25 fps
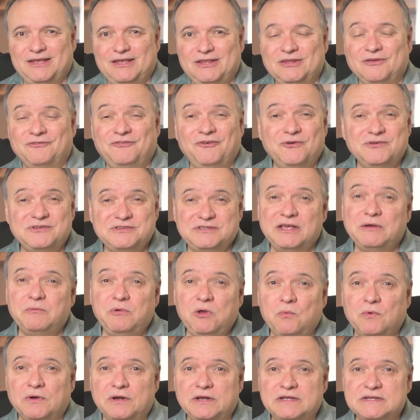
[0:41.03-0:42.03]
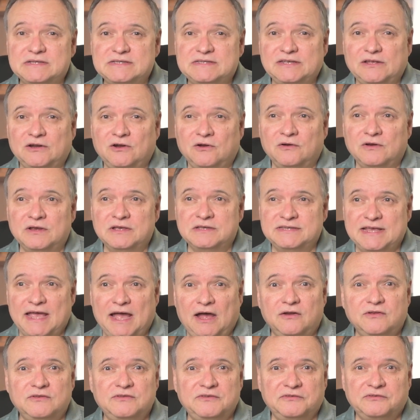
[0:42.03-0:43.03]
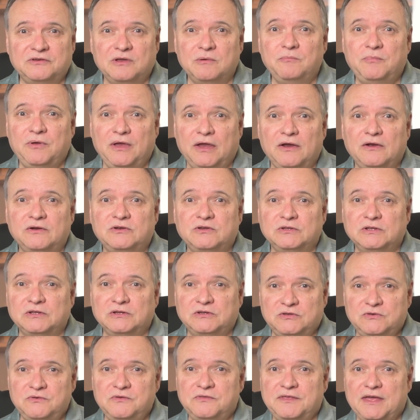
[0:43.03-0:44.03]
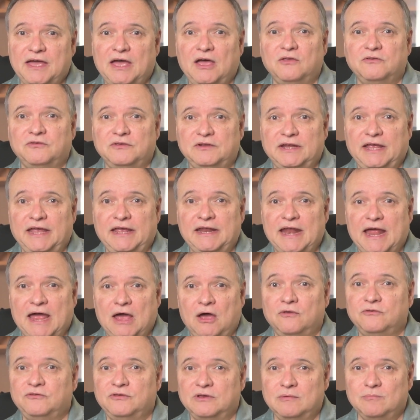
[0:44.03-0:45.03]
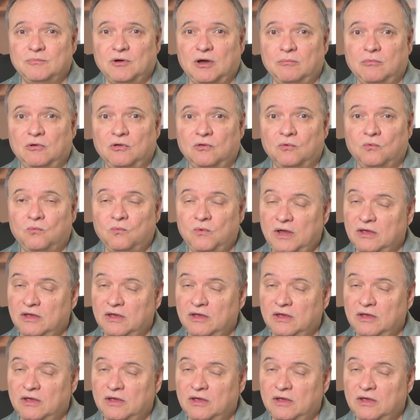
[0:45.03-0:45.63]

The first thing we want to consider is, how does this compare to the 2008 housing bubble?